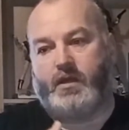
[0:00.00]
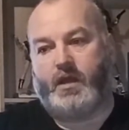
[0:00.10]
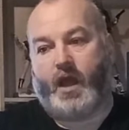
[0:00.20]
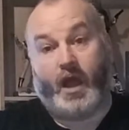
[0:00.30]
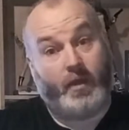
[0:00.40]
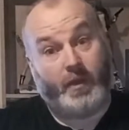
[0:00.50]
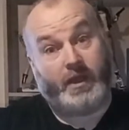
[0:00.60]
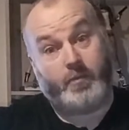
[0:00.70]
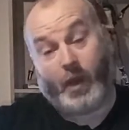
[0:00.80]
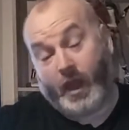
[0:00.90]
how
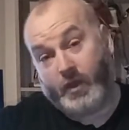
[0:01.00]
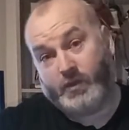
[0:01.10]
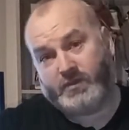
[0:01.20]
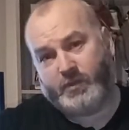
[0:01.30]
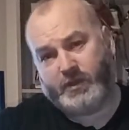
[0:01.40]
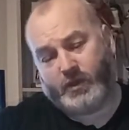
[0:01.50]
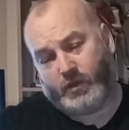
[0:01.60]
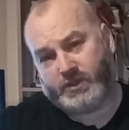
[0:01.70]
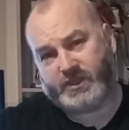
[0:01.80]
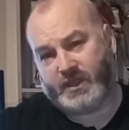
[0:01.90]
many pounds have been
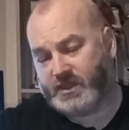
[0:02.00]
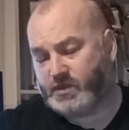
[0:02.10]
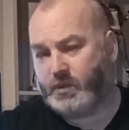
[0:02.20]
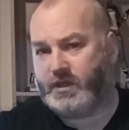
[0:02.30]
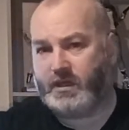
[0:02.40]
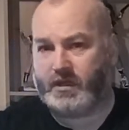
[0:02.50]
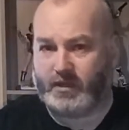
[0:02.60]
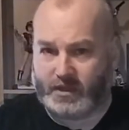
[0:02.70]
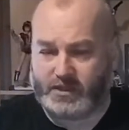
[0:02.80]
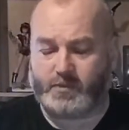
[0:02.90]
lost this week,
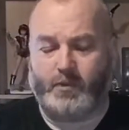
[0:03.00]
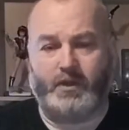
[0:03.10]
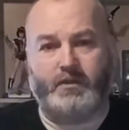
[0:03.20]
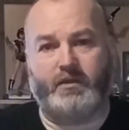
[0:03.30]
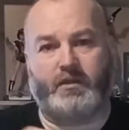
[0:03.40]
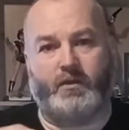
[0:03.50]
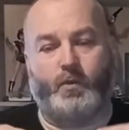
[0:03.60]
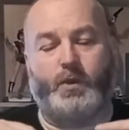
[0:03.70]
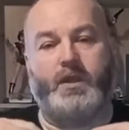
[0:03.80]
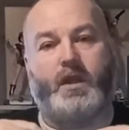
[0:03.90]
this month.
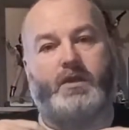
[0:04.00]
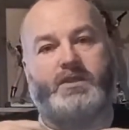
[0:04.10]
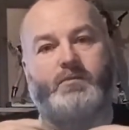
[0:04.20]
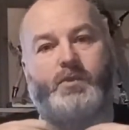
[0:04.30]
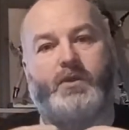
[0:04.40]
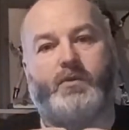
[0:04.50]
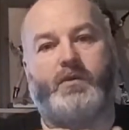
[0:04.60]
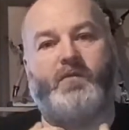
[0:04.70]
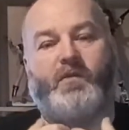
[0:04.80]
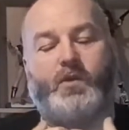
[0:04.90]
We are simply going to
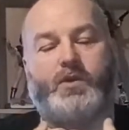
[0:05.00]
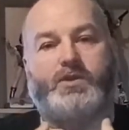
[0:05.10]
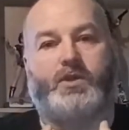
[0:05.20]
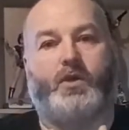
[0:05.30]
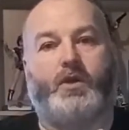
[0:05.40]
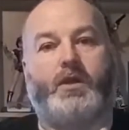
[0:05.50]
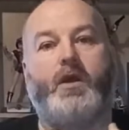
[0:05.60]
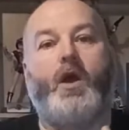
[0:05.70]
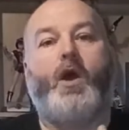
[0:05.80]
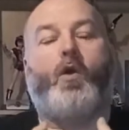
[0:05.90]
focus on
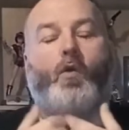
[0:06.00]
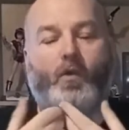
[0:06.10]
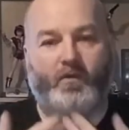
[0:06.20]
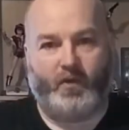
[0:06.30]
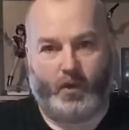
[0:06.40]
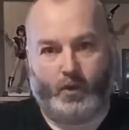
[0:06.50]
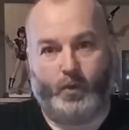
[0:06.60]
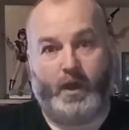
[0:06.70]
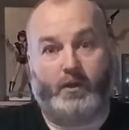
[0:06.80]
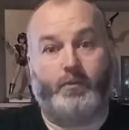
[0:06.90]
overall
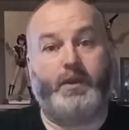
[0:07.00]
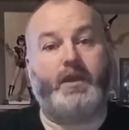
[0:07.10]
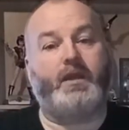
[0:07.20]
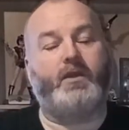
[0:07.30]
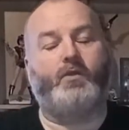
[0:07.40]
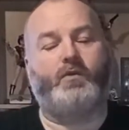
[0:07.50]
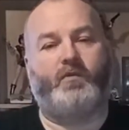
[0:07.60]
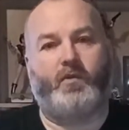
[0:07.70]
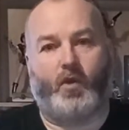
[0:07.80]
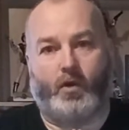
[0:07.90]
well-being and
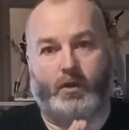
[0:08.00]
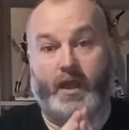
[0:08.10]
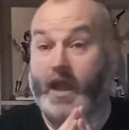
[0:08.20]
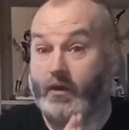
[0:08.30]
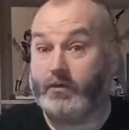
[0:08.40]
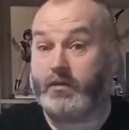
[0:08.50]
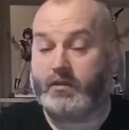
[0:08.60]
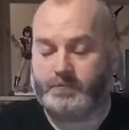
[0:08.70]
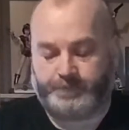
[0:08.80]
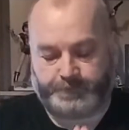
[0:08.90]
overall health.
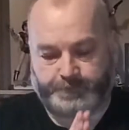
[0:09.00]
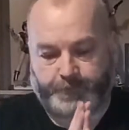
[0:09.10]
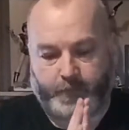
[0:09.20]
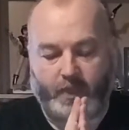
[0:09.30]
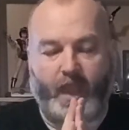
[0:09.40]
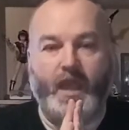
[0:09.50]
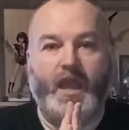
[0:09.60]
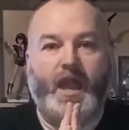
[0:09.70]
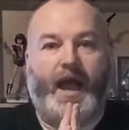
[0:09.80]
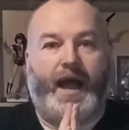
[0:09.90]

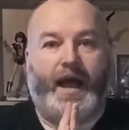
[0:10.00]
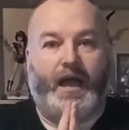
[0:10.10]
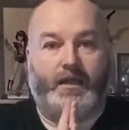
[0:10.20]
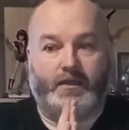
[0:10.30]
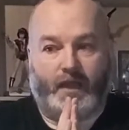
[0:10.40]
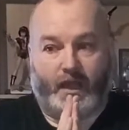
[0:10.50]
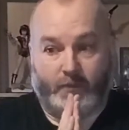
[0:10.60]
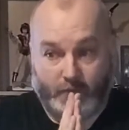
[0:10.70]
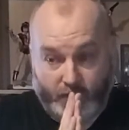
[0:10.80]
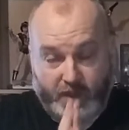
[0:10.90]
And
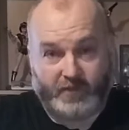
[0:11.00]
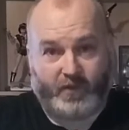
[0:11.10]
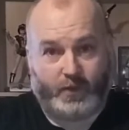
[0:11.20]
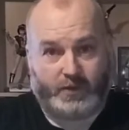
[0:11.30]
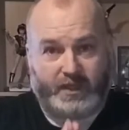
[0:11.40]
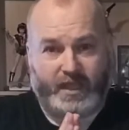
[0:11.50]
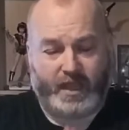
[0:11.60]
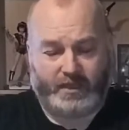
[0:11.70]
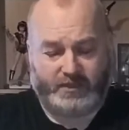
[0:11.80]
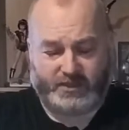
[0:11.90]
I'm looking forward to
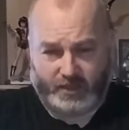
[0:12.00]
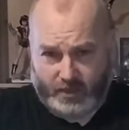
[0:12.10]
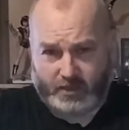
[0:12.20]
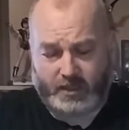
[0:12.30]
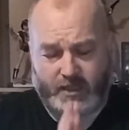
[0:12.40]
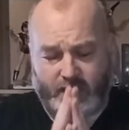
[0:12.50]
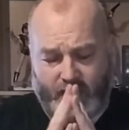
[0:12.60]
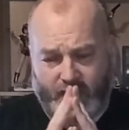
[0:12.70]
getting started. I